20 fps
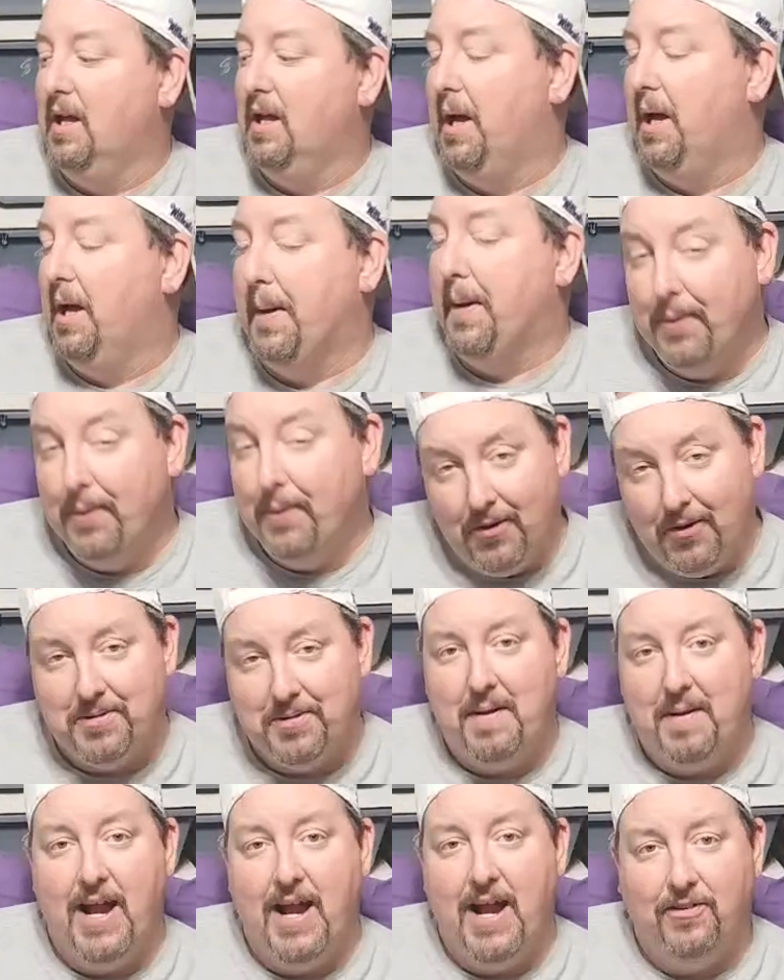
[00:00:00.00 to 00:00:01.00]
Uh, pull some
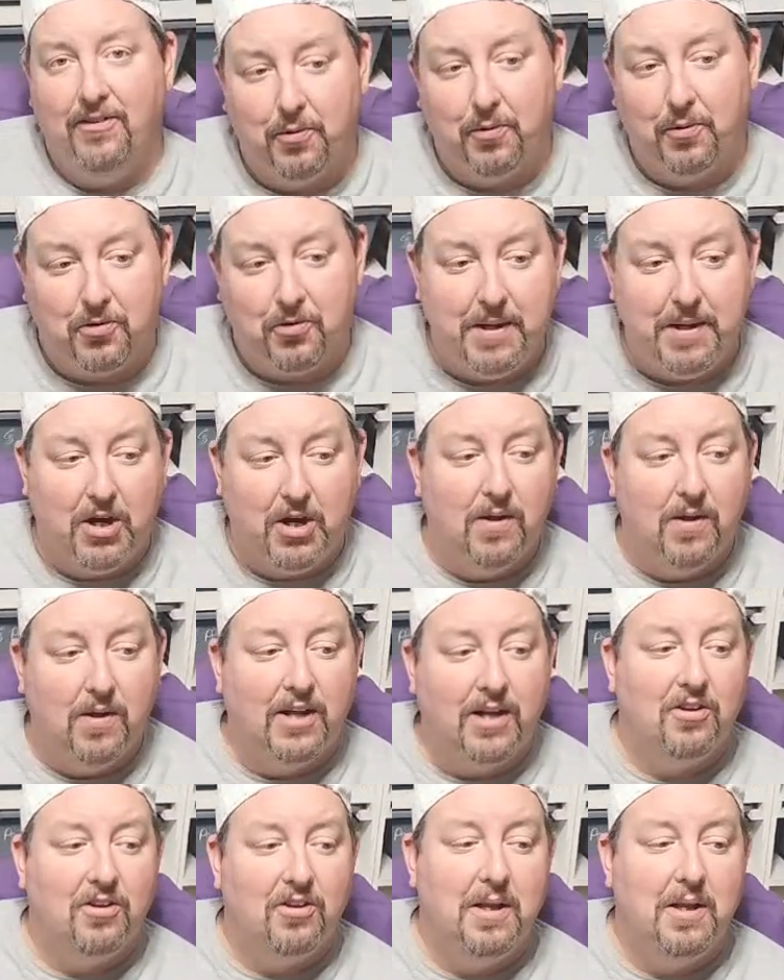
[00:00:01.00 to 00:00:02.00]
eggs, which will be
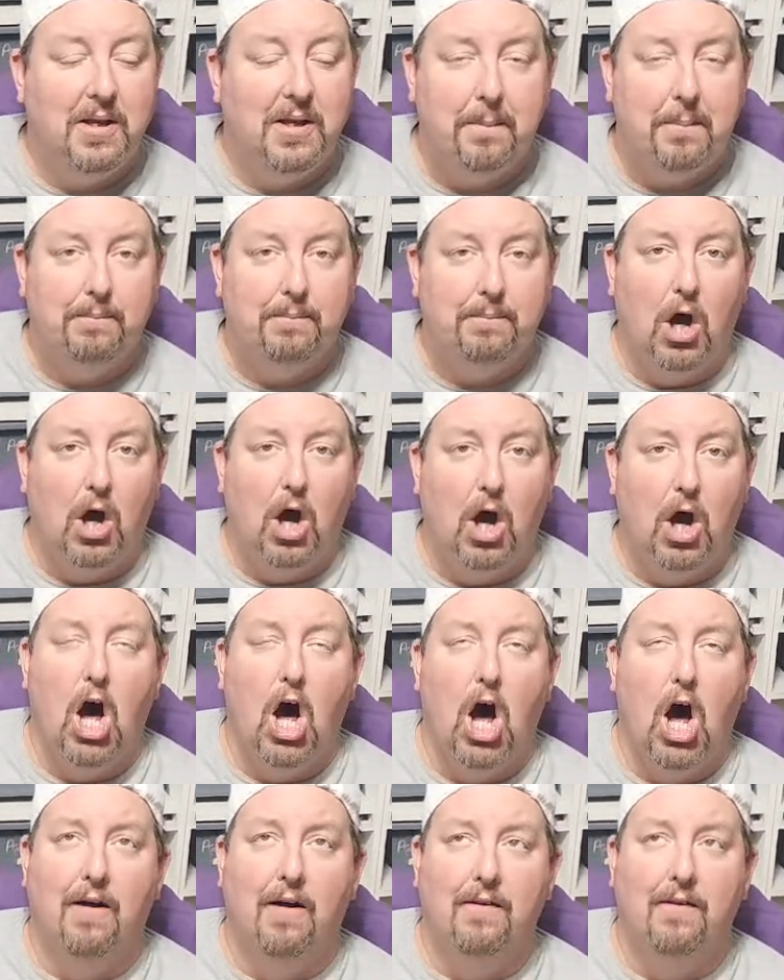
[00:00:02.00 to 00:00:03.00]
clutch
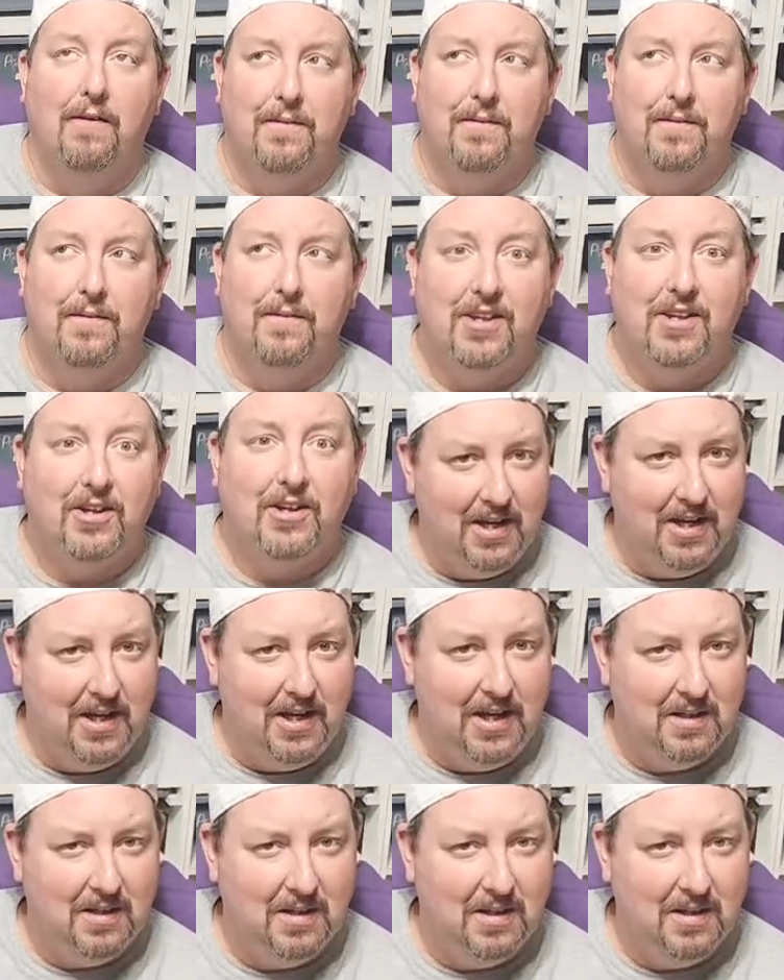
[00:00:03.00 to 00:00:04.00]
number 16.
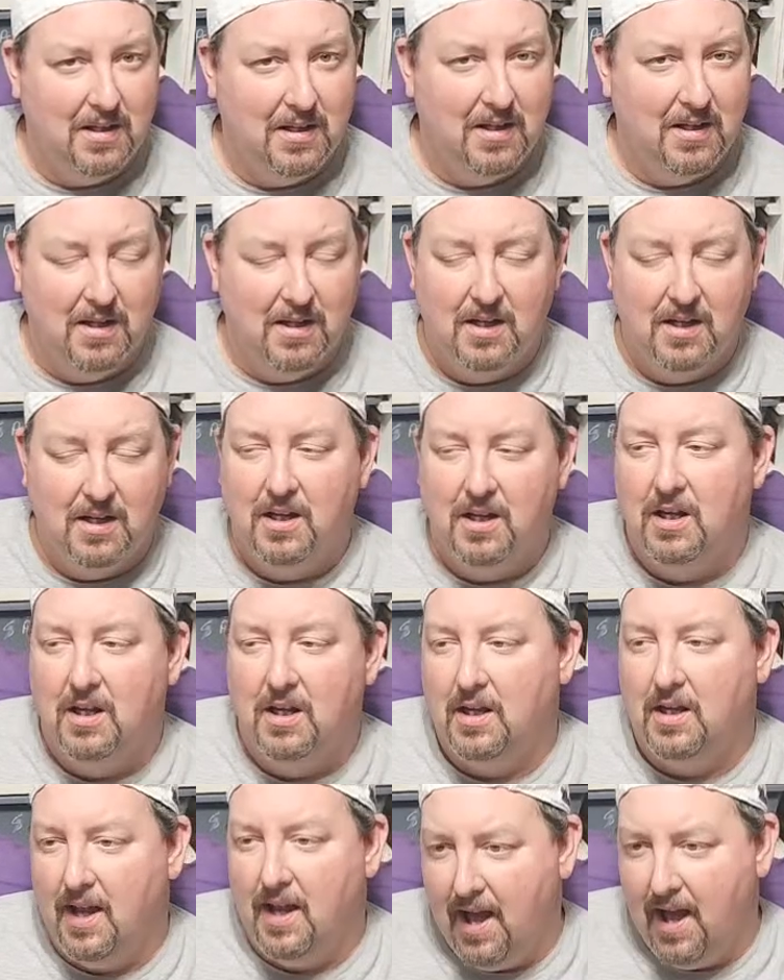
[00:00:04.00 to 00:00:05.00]
Yes.
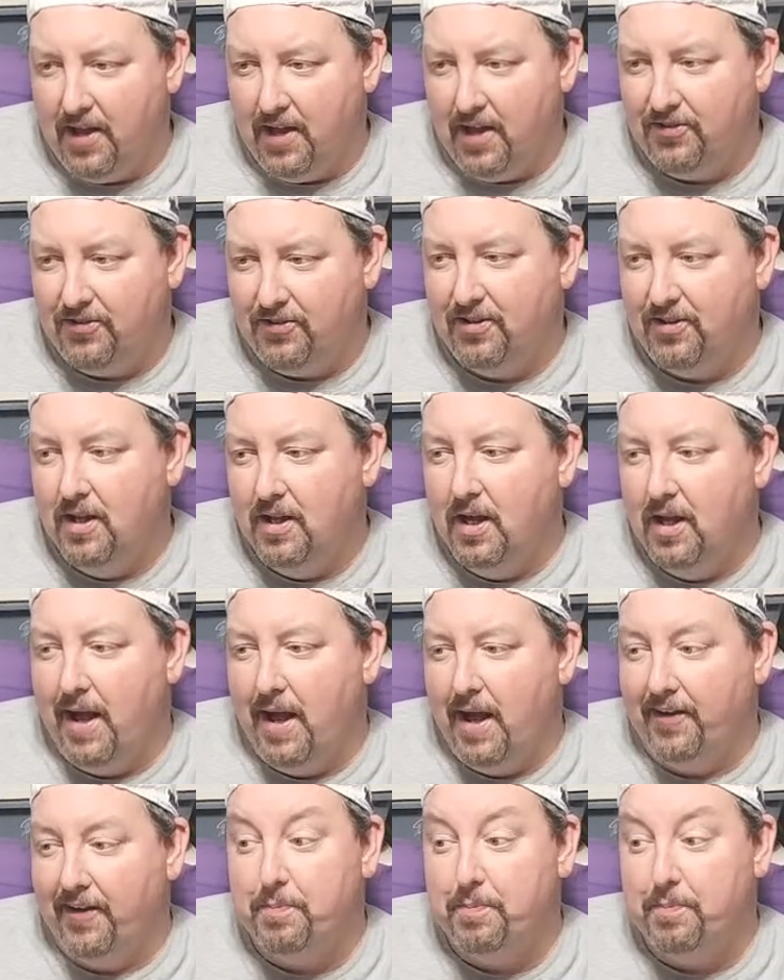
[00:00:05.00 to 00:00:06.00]
Yes. I
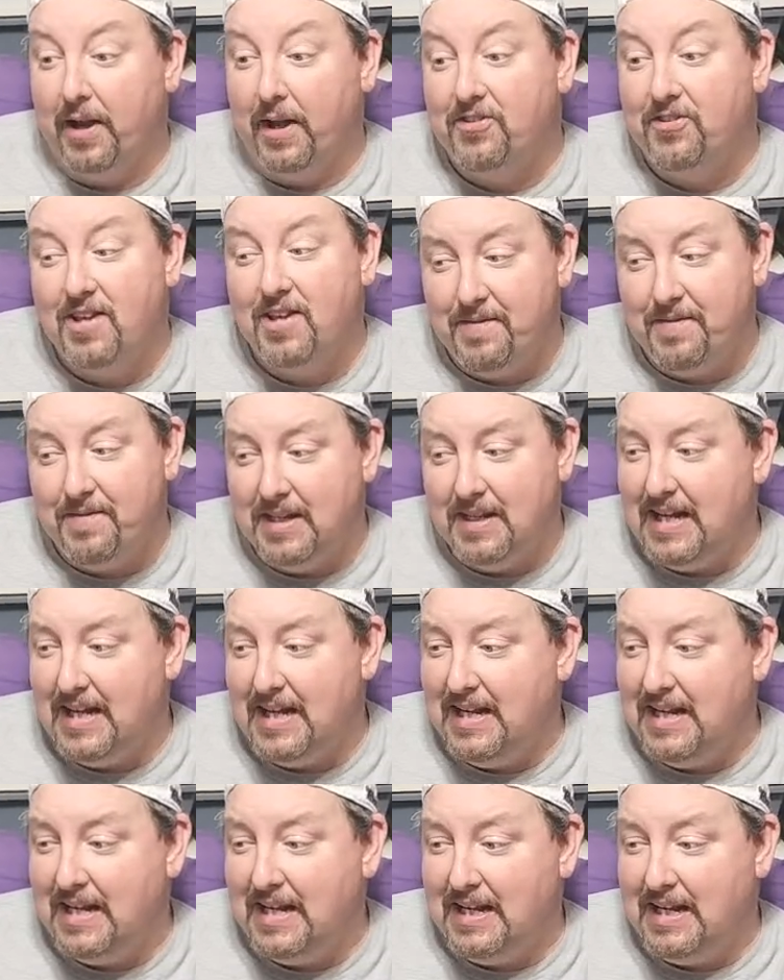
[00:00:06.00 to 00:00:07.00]
expect 17
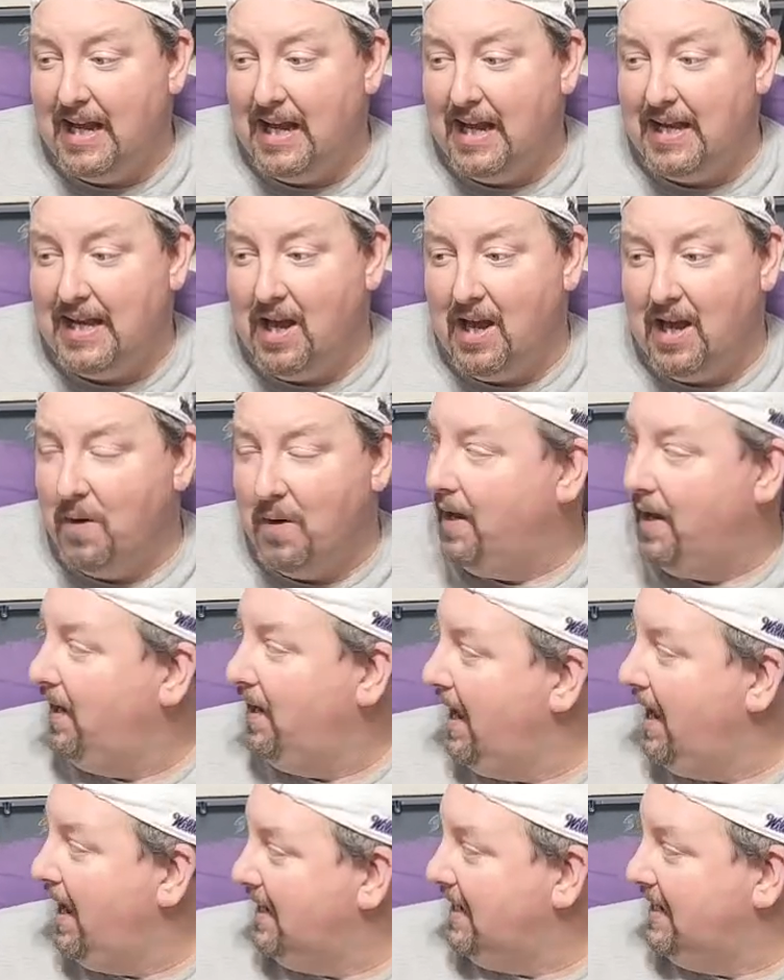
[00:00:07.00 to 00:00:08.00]
any day now, and
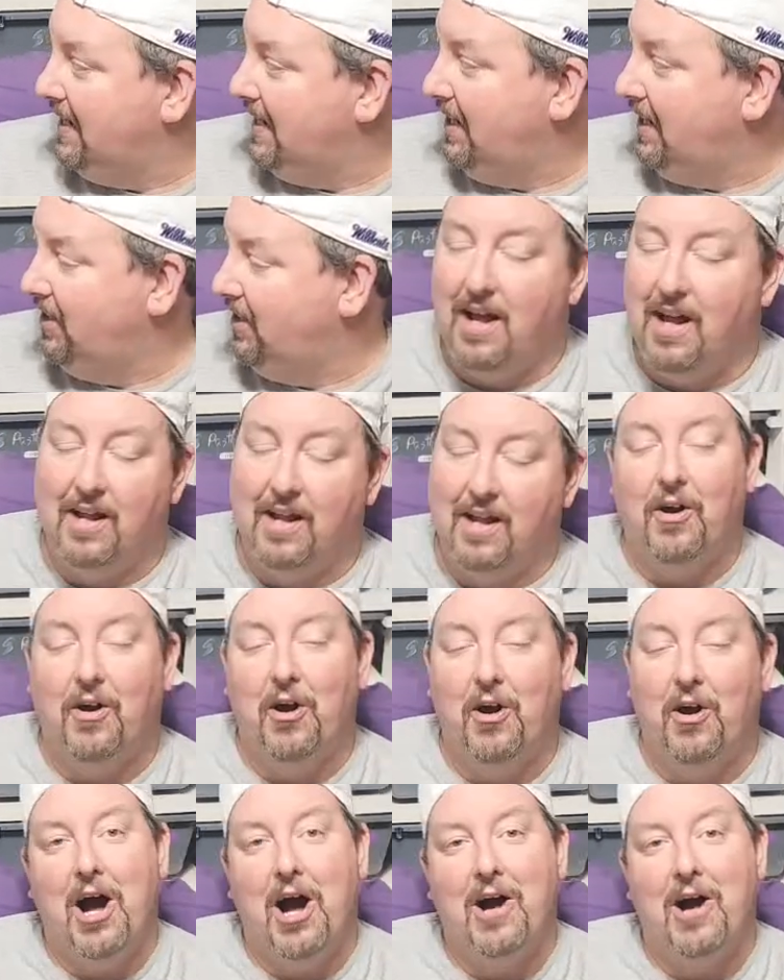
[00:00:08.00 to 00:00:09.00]
18's not far
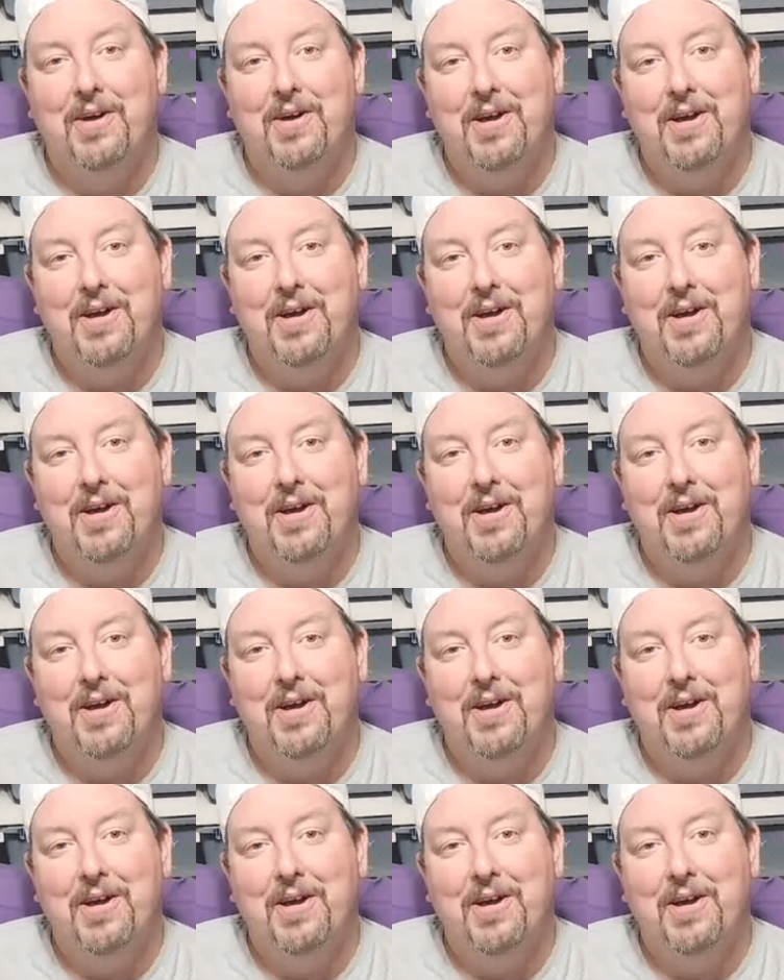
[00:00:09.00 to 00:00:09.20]
off.